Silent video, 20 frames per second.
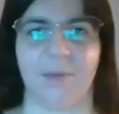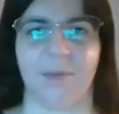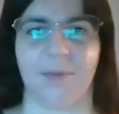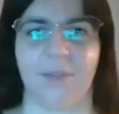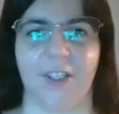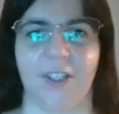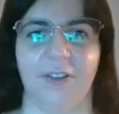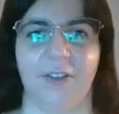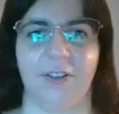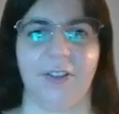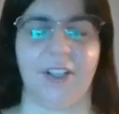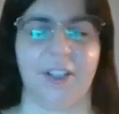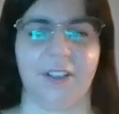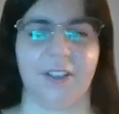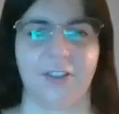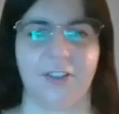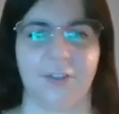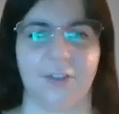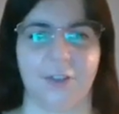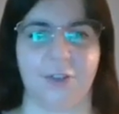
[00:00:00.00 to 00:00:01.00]
the
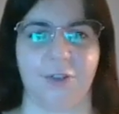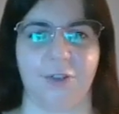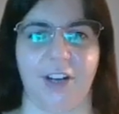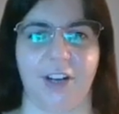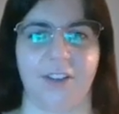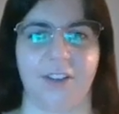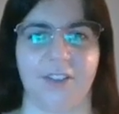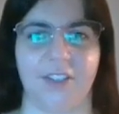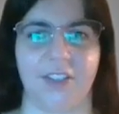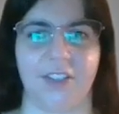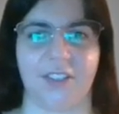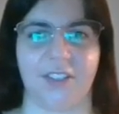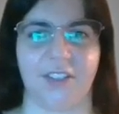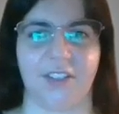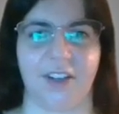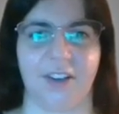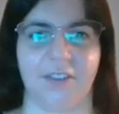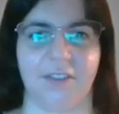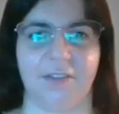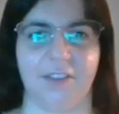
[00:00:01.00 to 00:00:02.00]
industry trends and
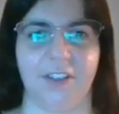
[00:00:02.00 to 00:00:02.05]
stuff.